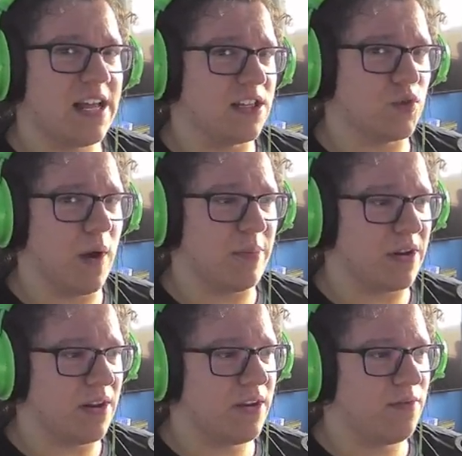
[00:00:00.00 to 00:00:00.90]
this
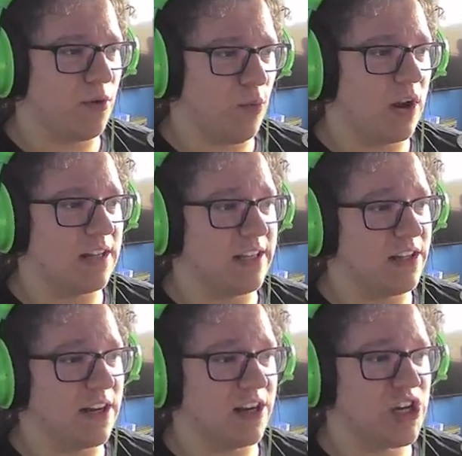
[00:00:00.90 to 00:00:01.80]
weapon for what it did
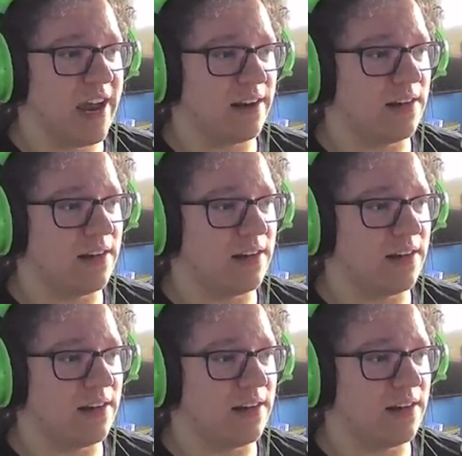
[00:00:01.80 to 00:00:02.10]
to the channel.